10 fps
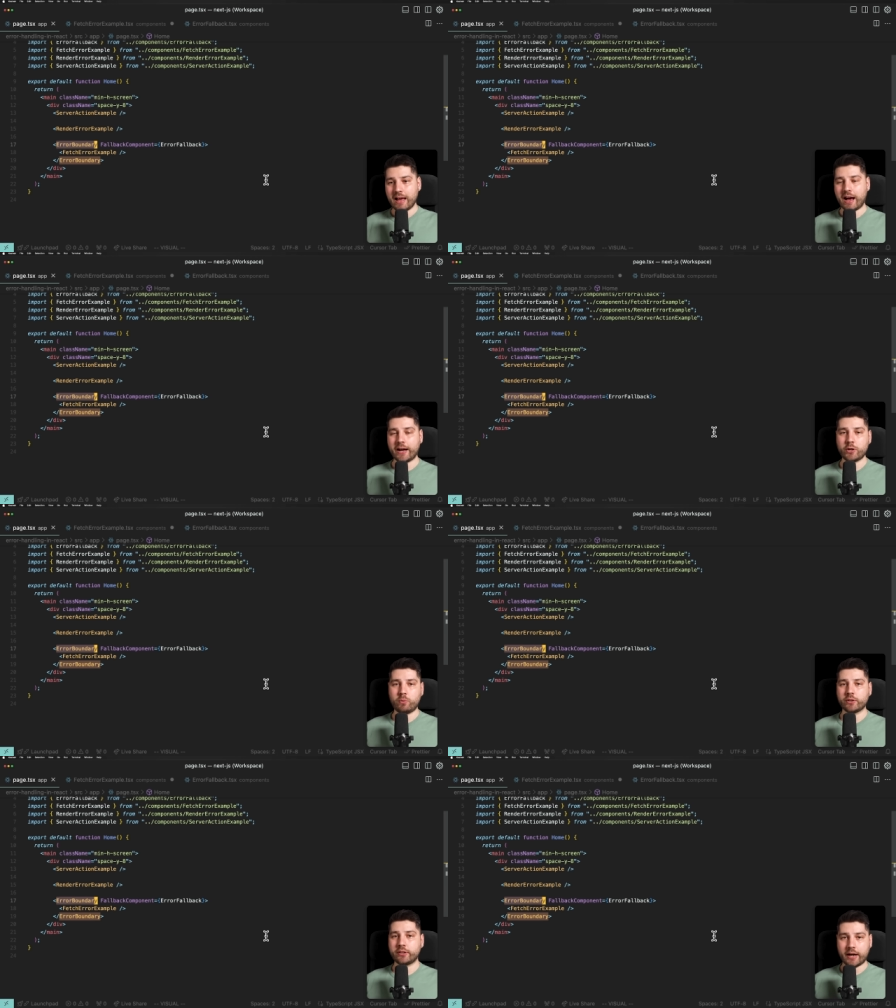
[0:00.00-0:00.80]
how you
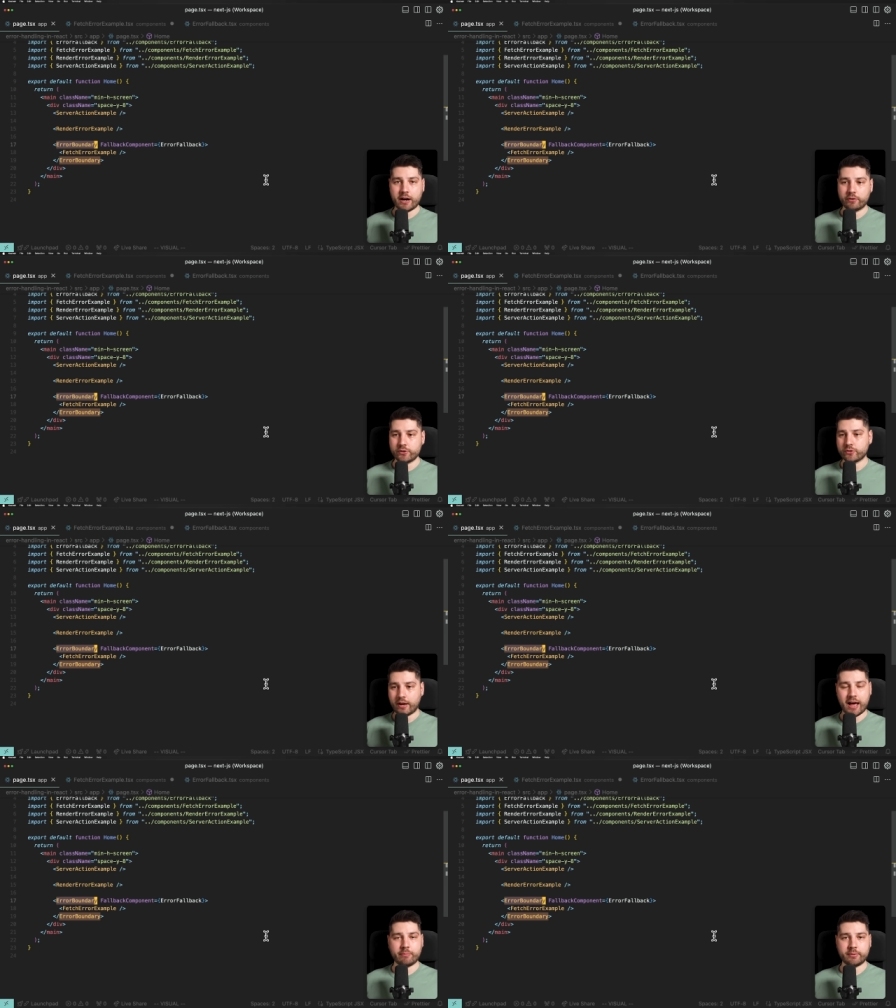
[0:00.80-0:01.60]
want your errors to
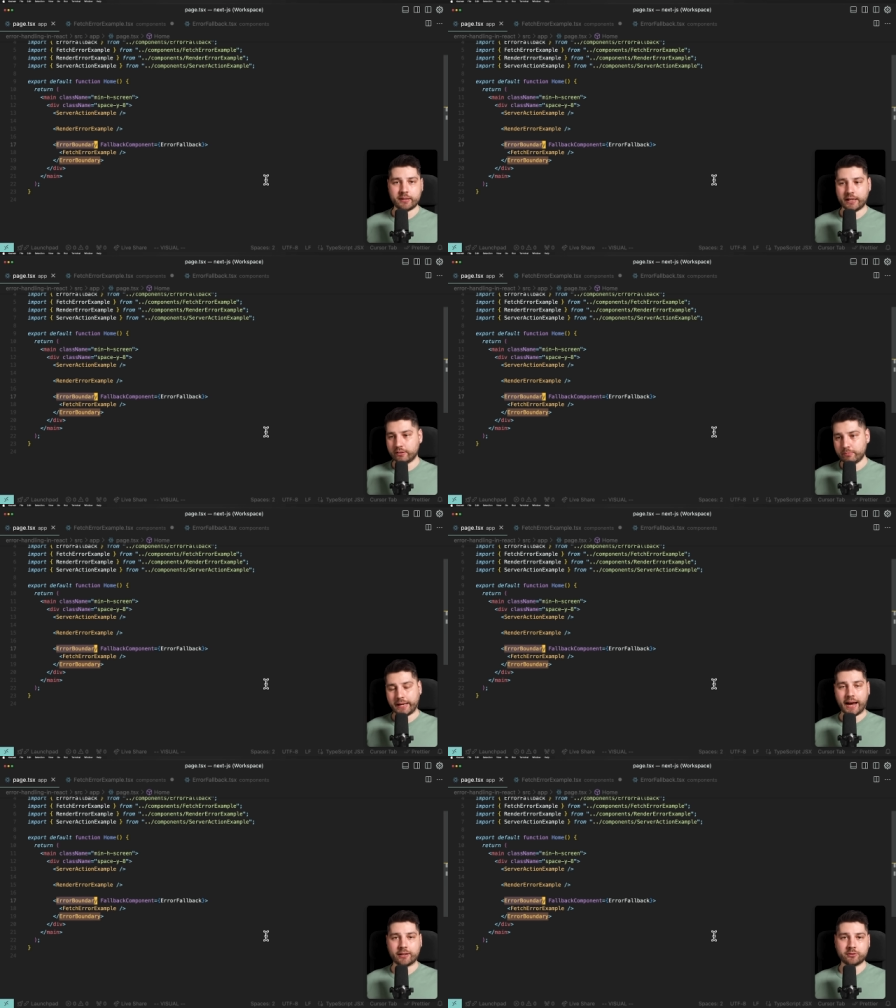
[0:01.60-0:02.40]
happen and to be
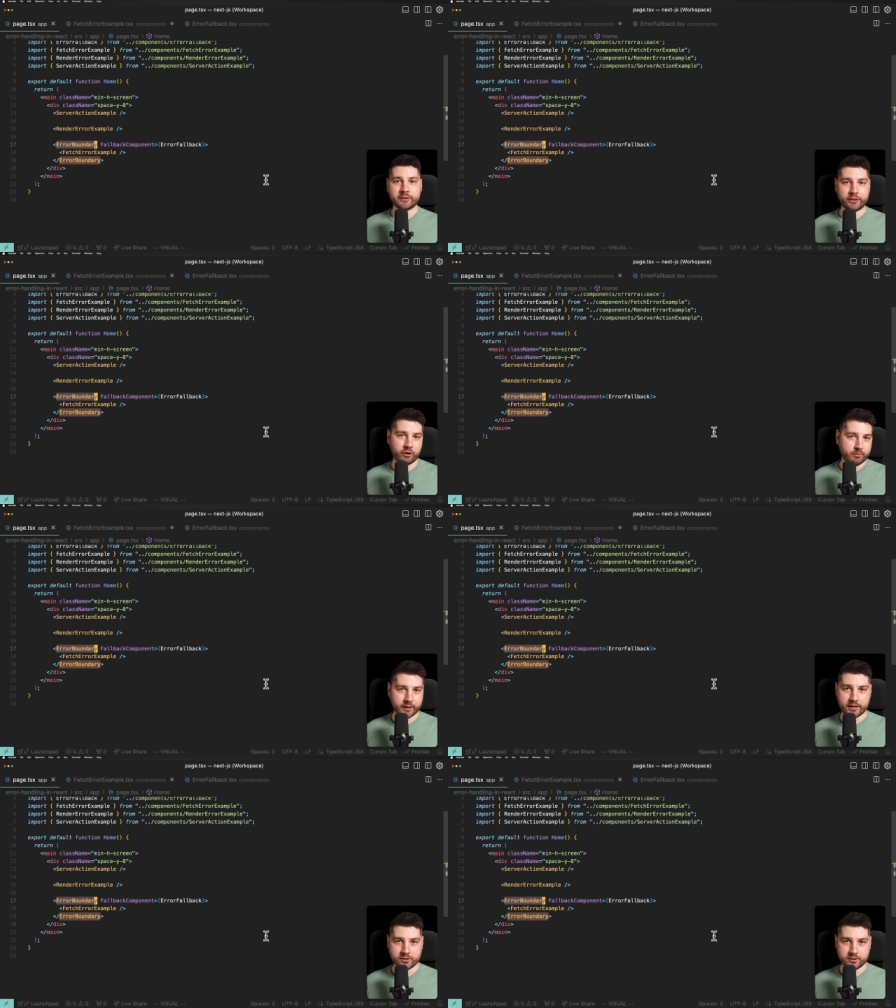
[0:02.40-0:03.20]
handled in your
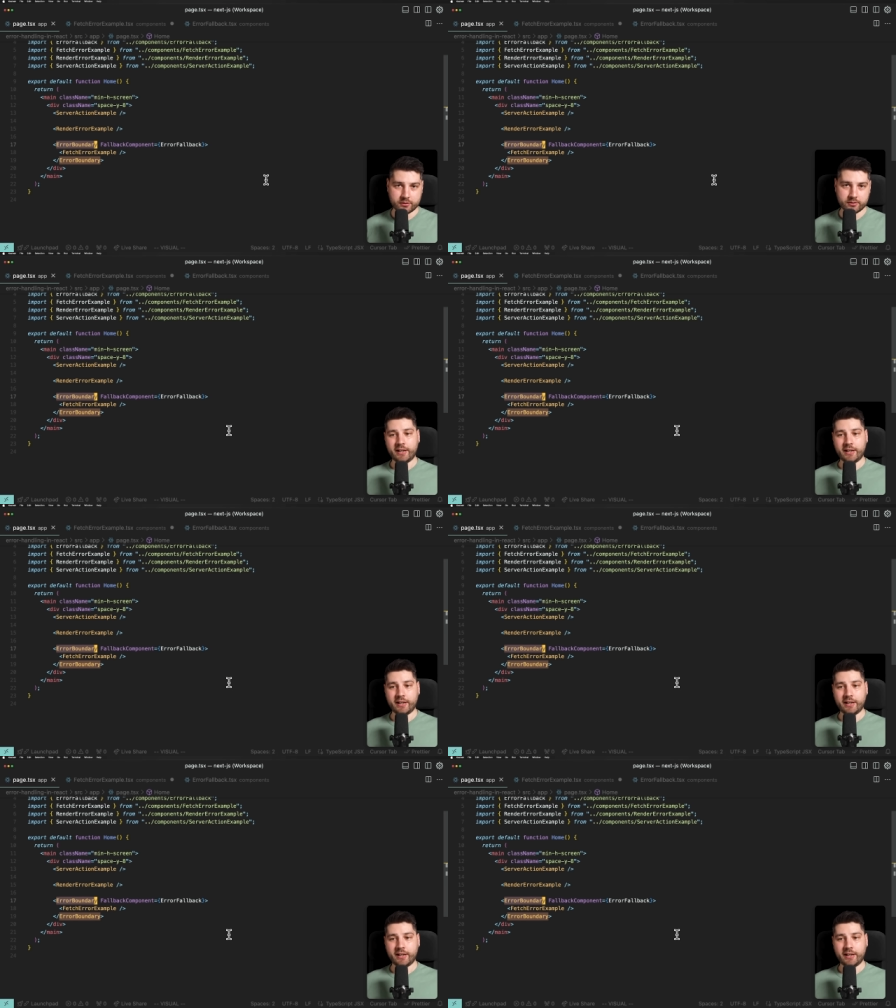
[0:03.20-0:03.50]
application.